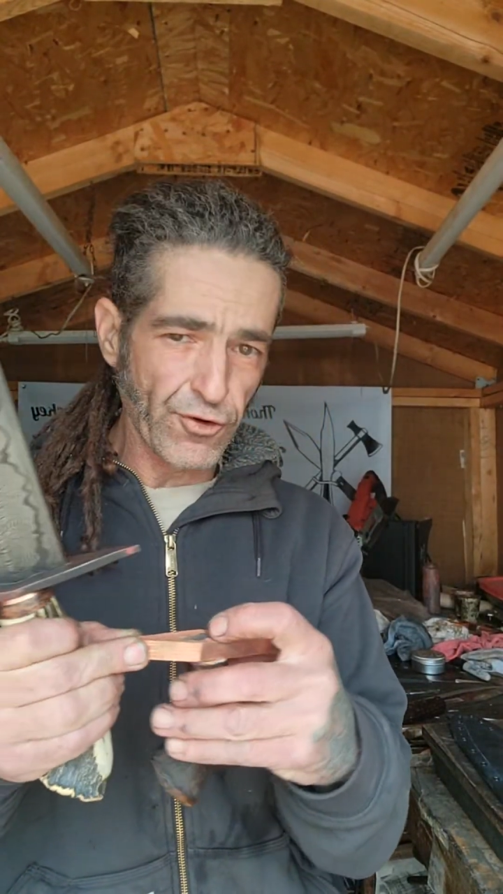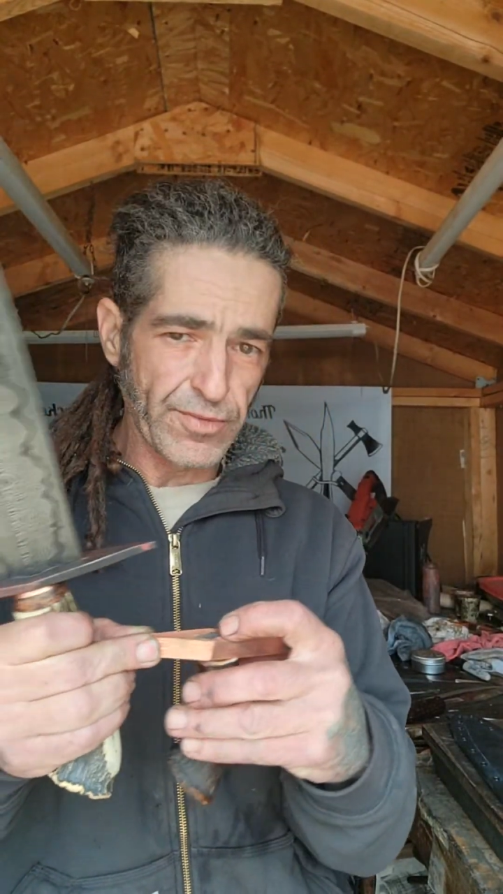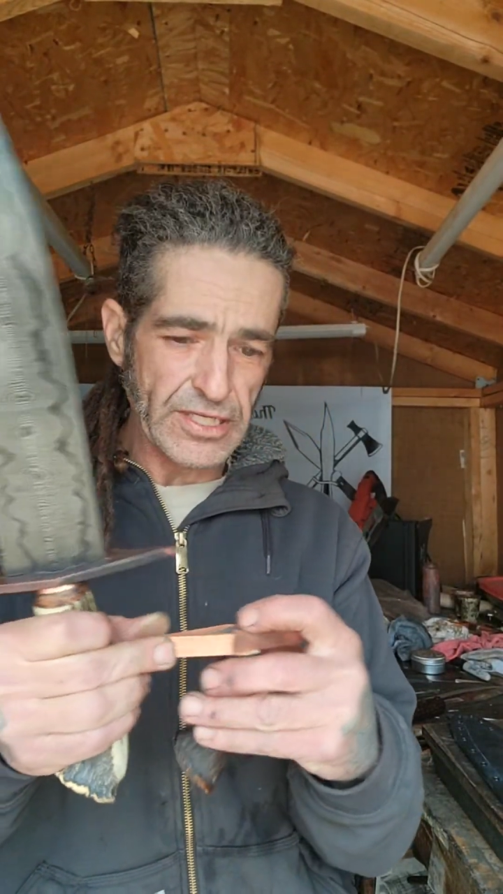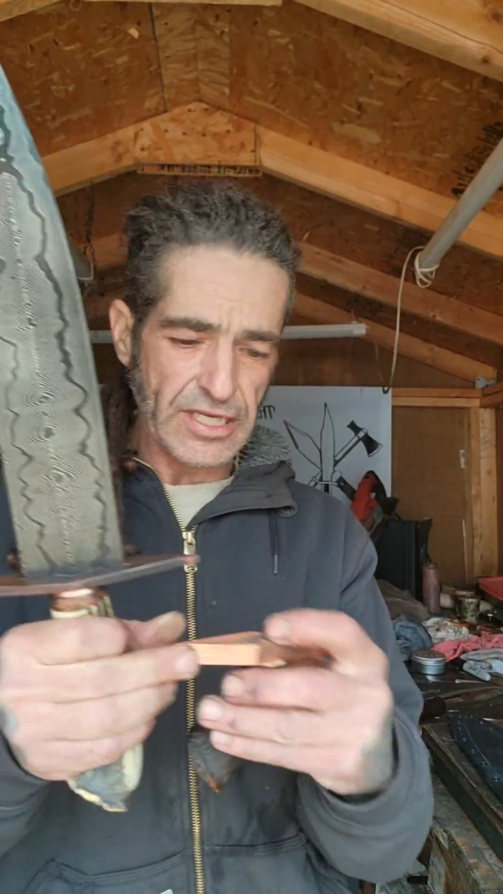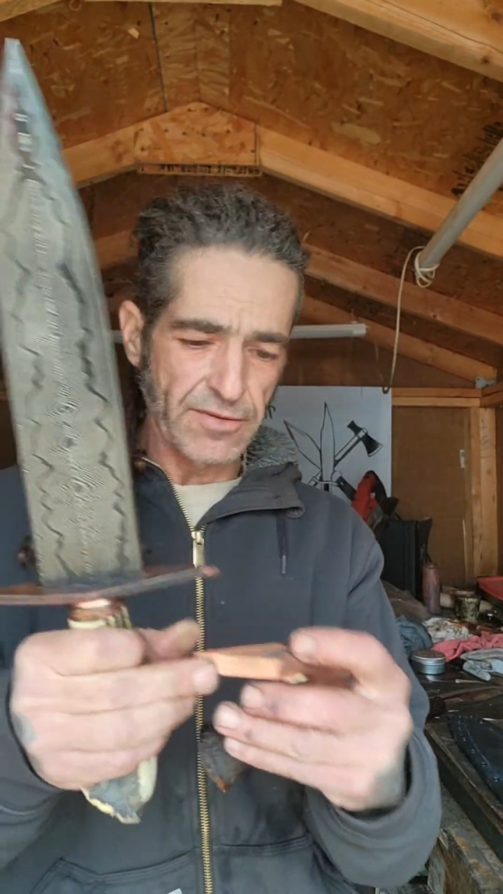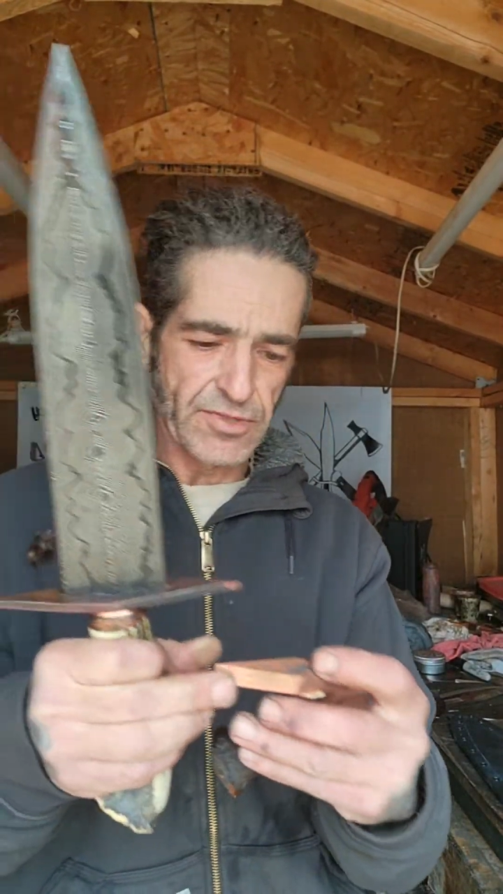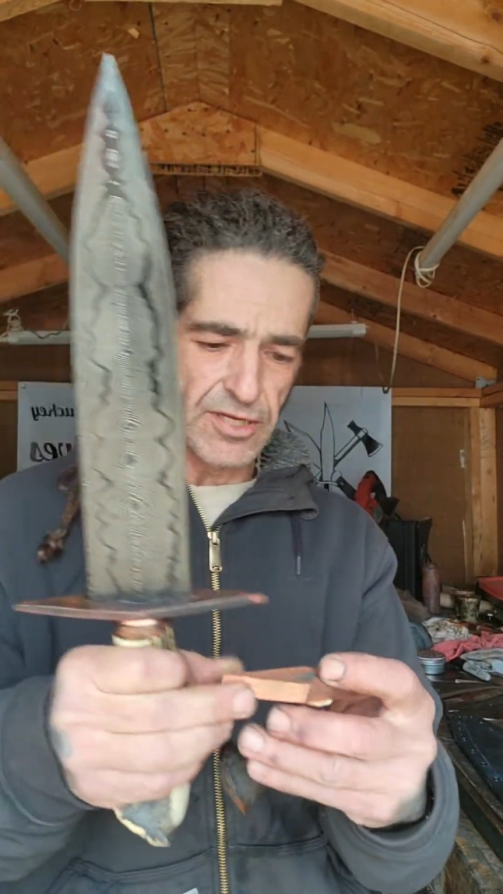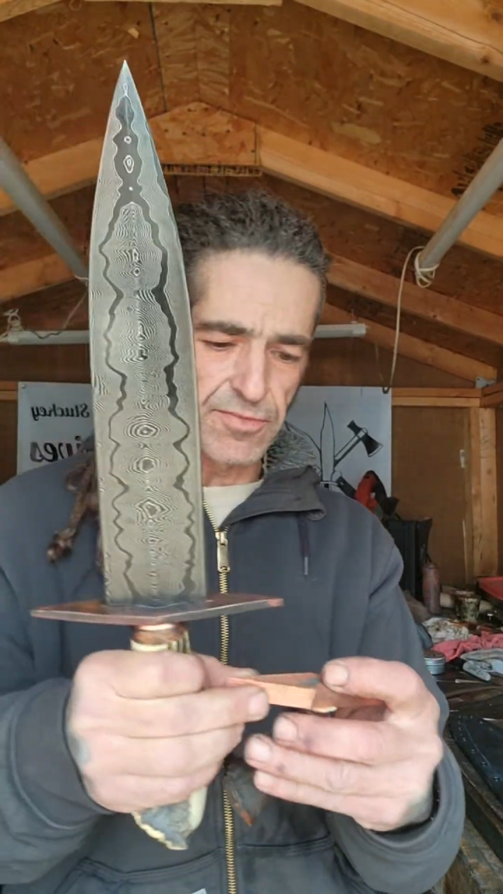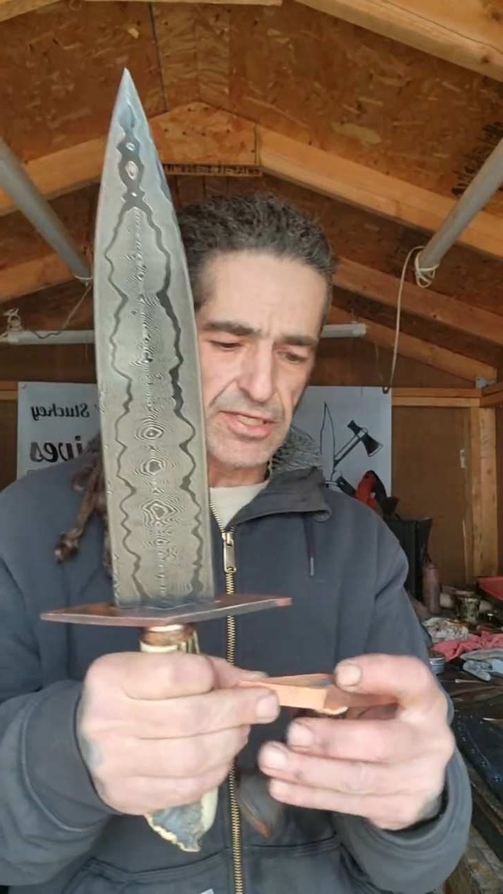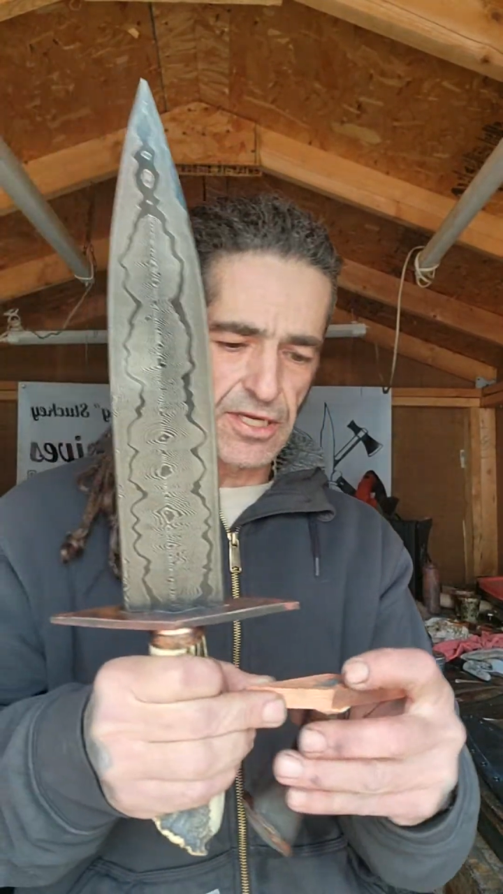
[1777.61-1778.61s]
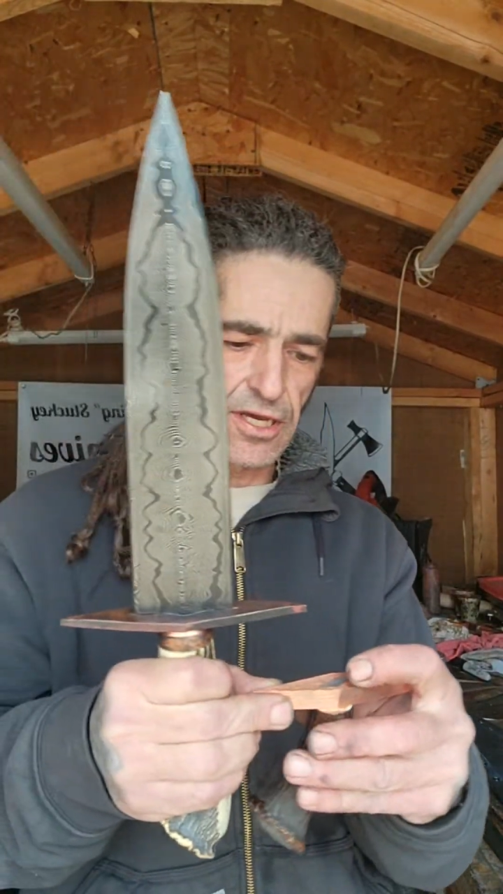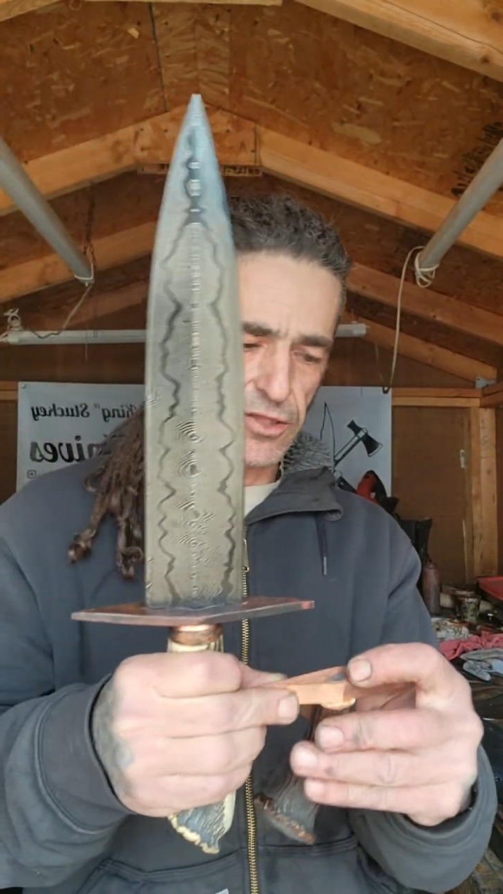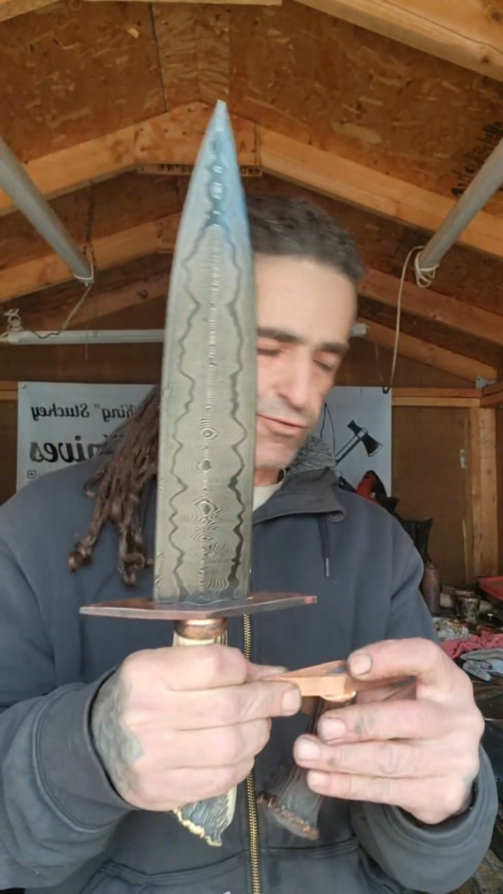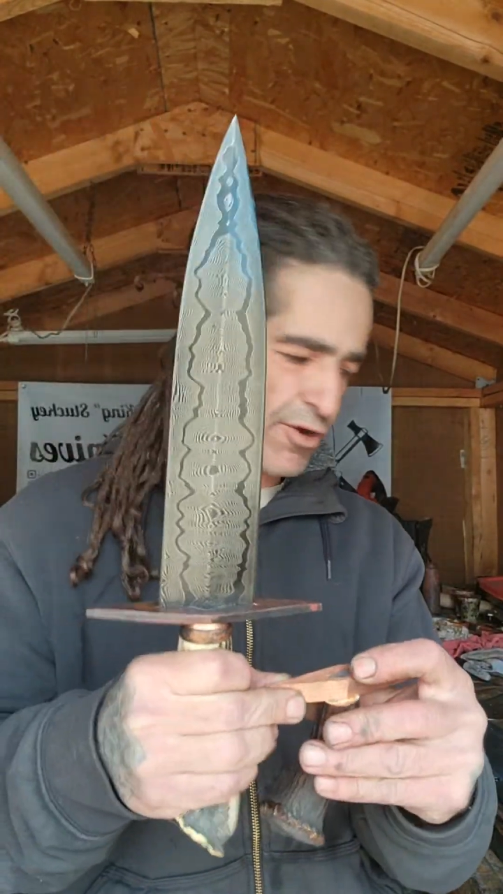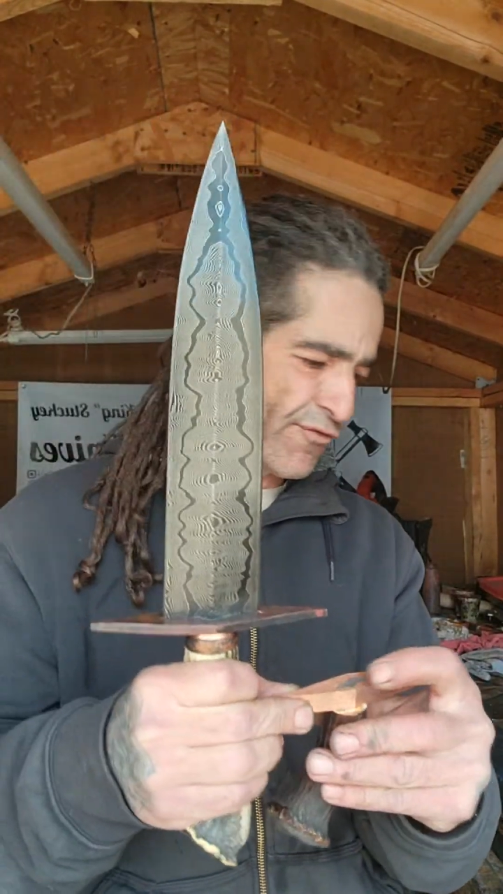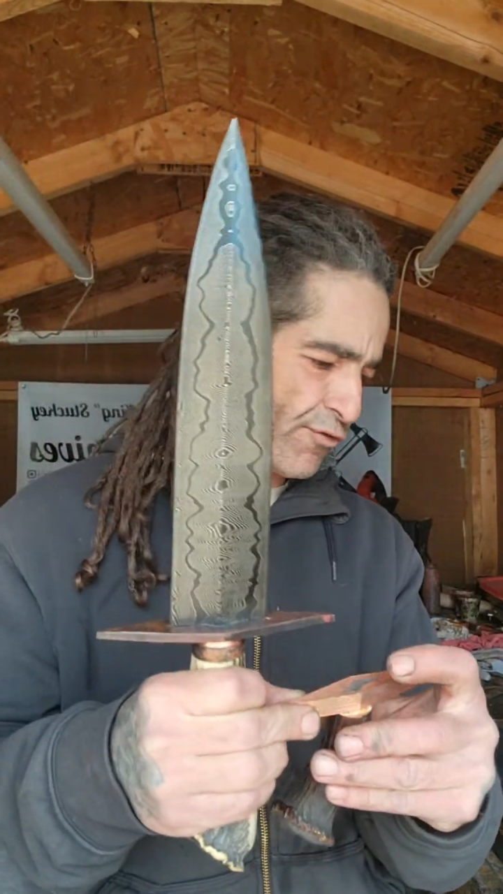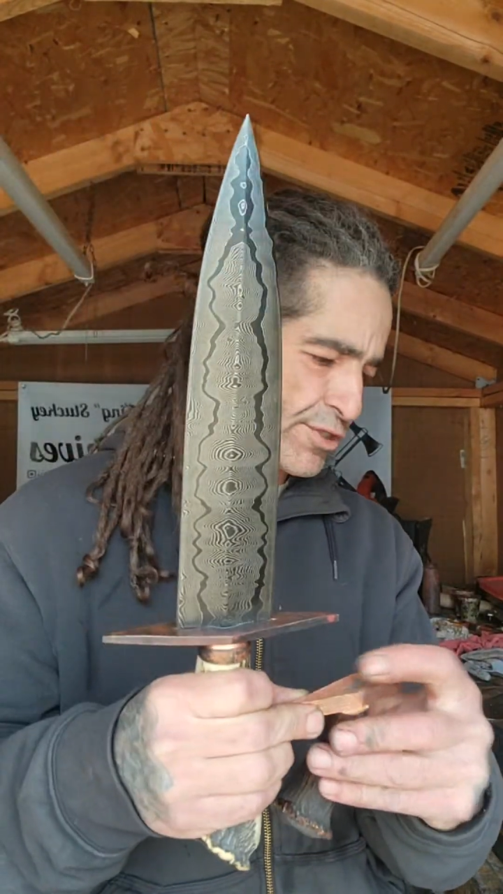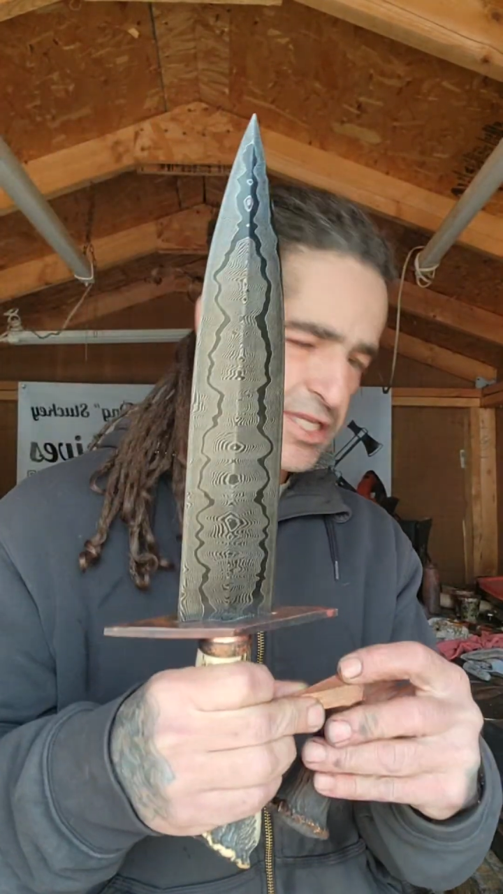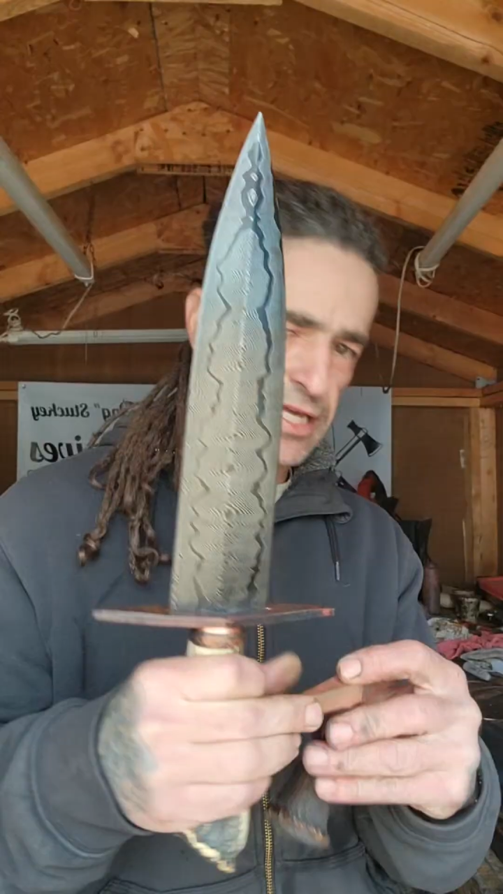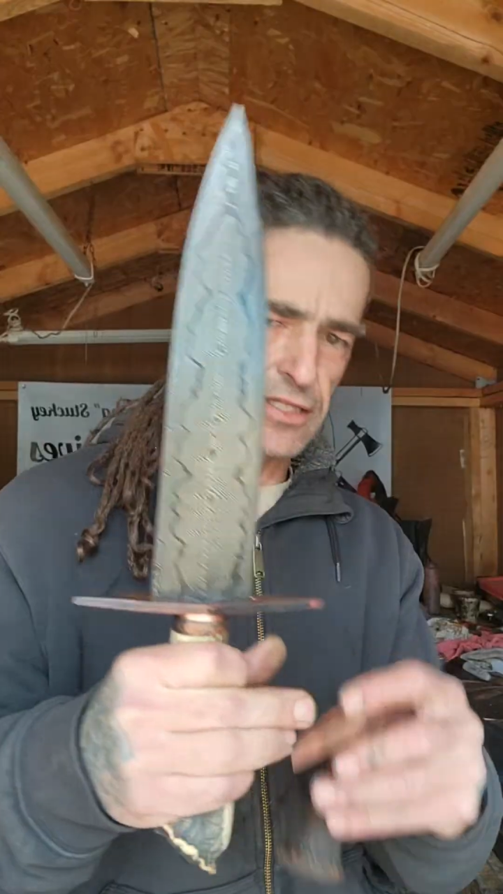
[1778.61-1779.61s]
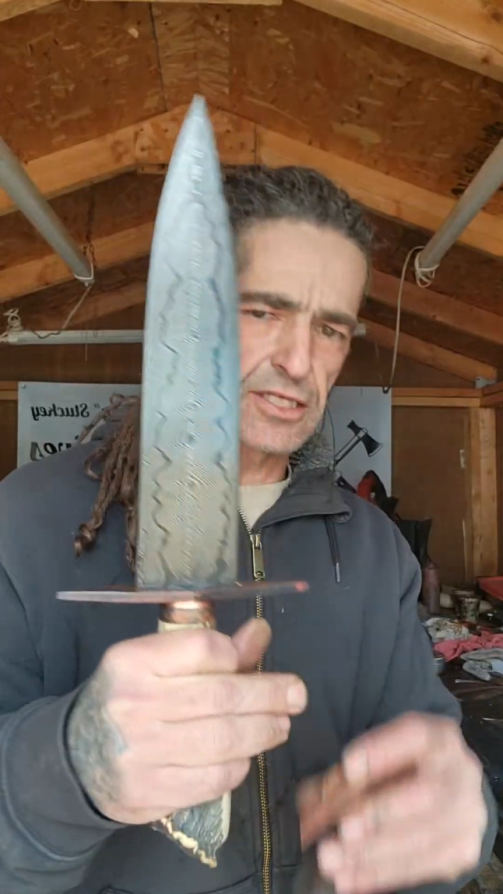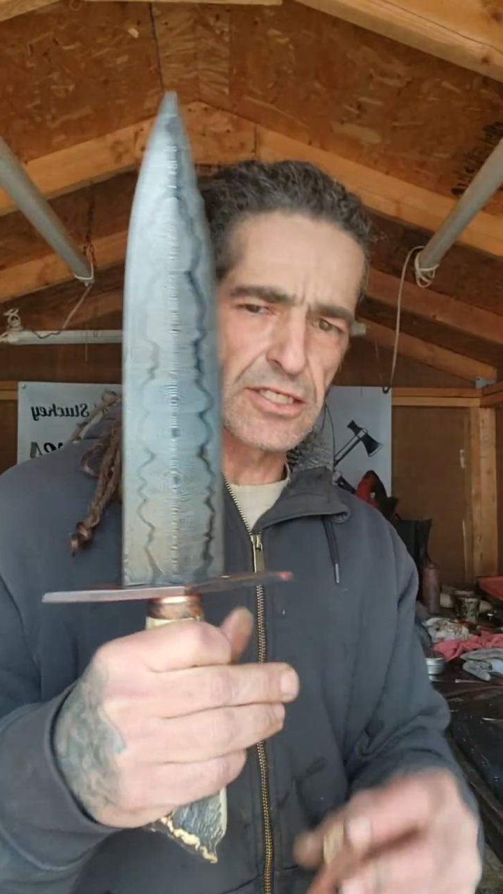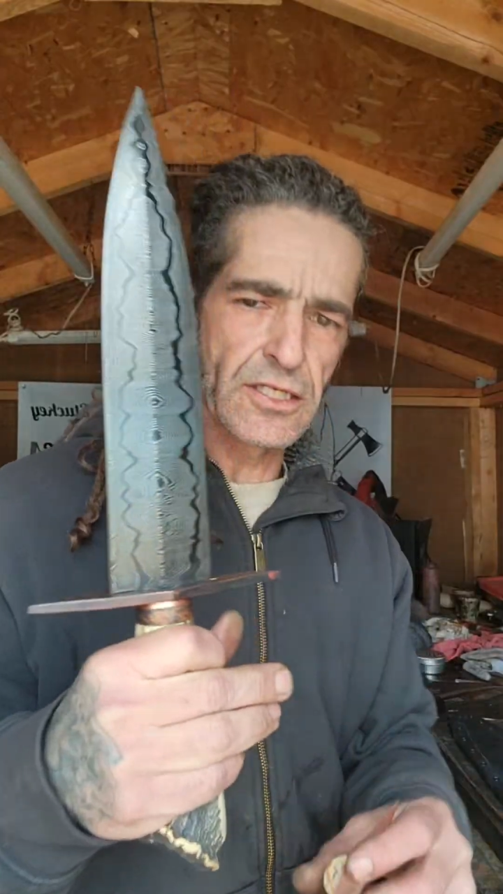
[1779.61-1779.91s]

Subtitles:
Big Tim sent me 304 stainless,